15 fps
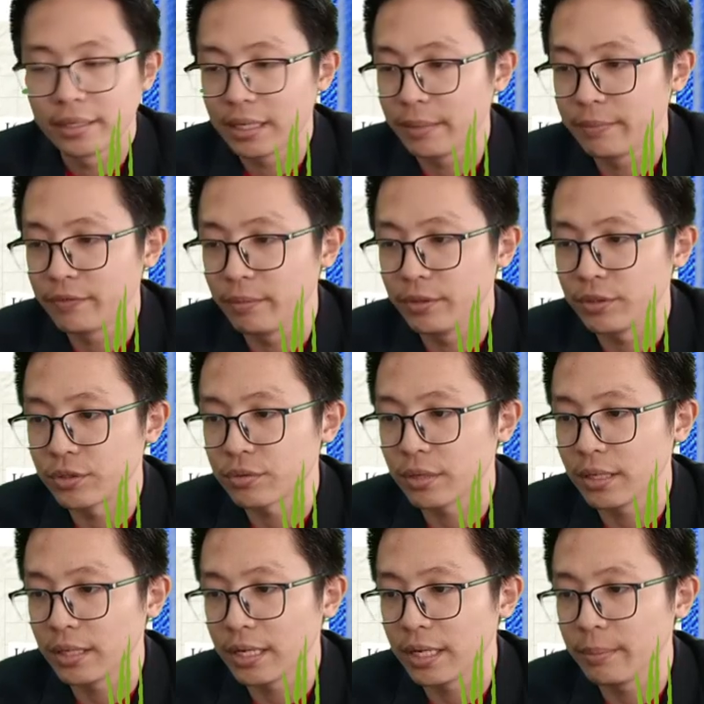Come from a
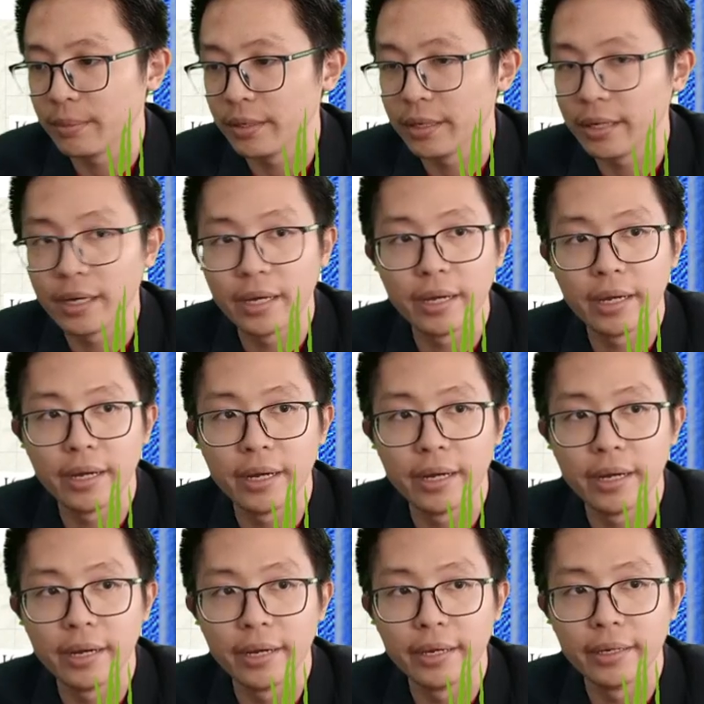straight line
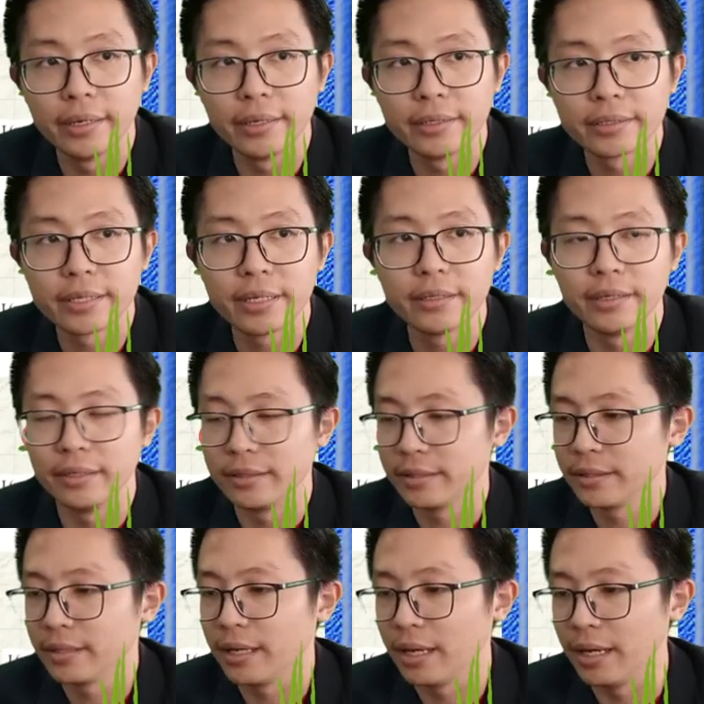behind. Understand or not?
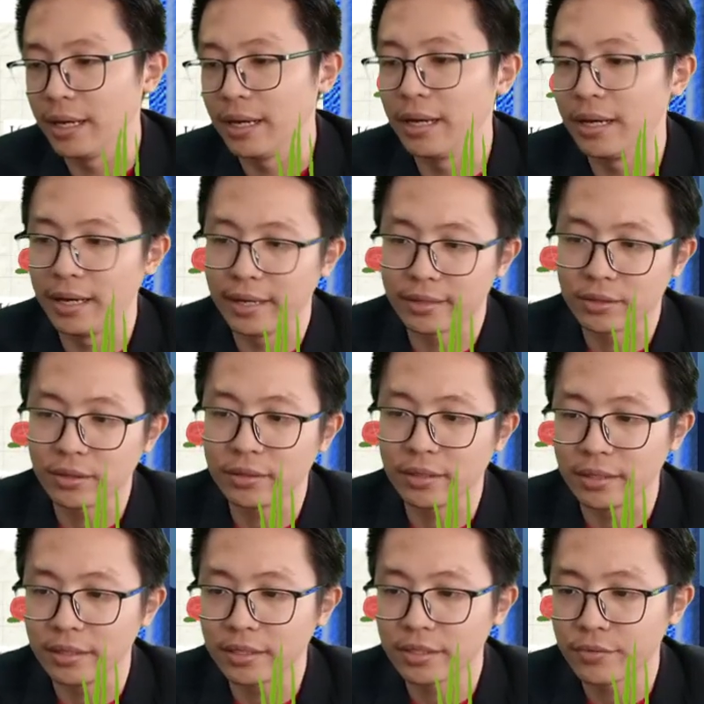I thought
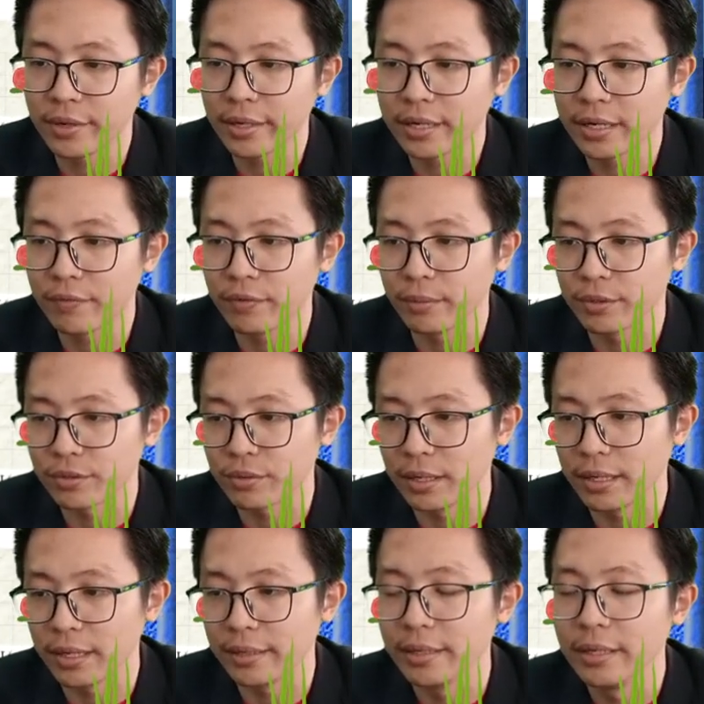that this ray come from a straight
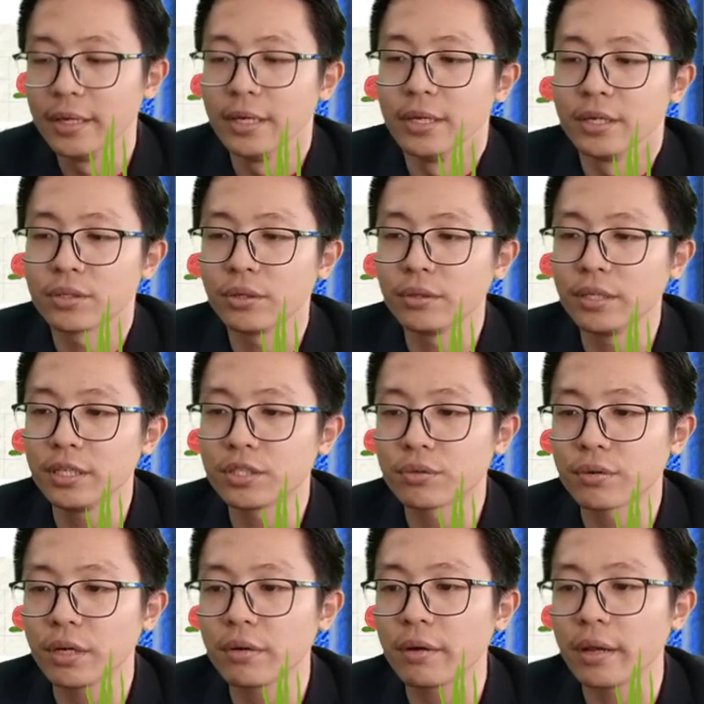line. So these
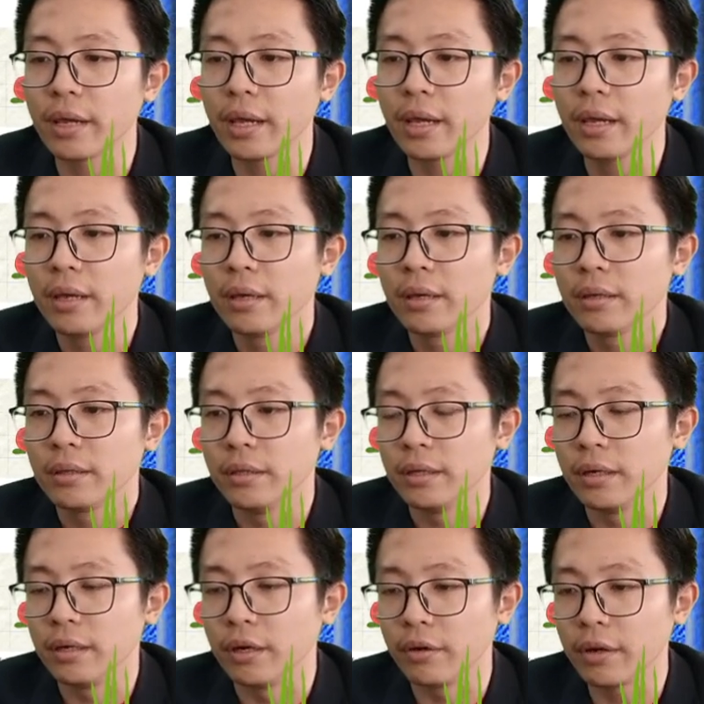three ray,
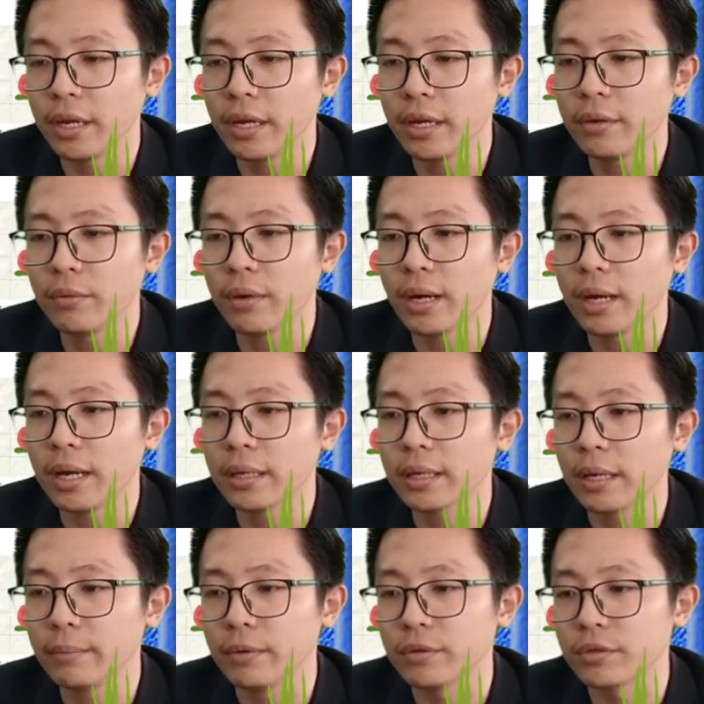the green one
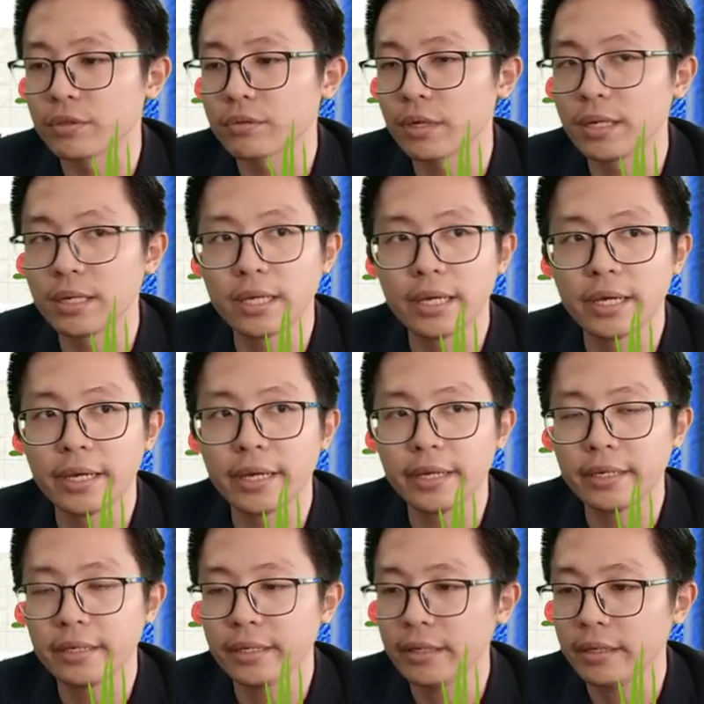come from a straight
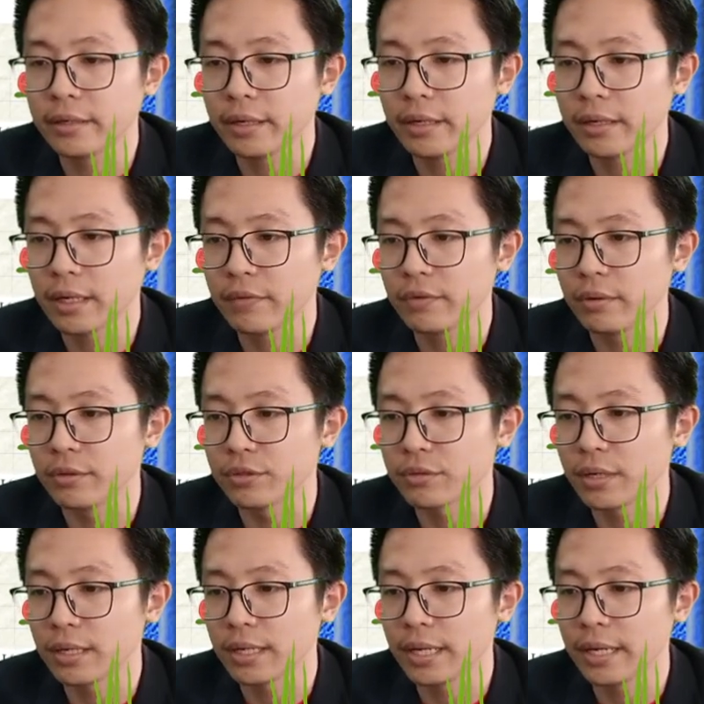line. Yeah, come from a
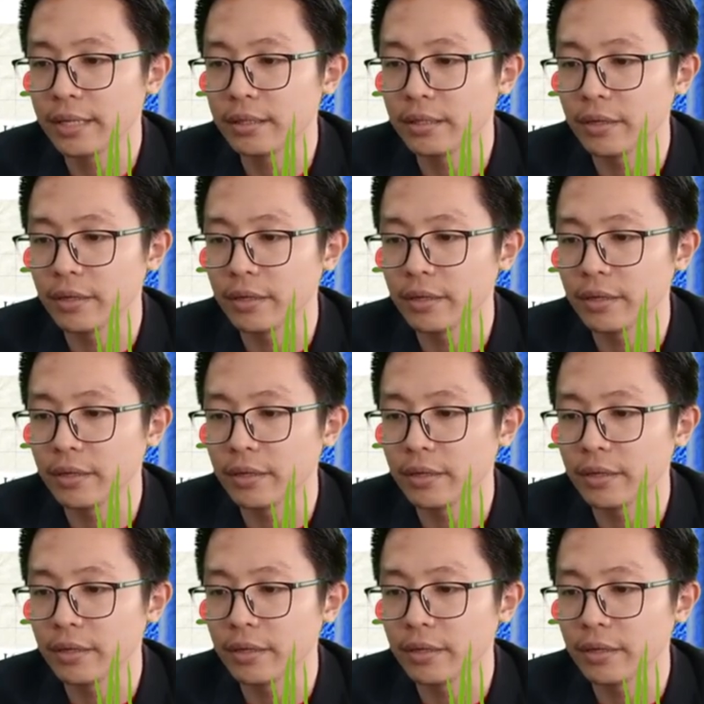straight line.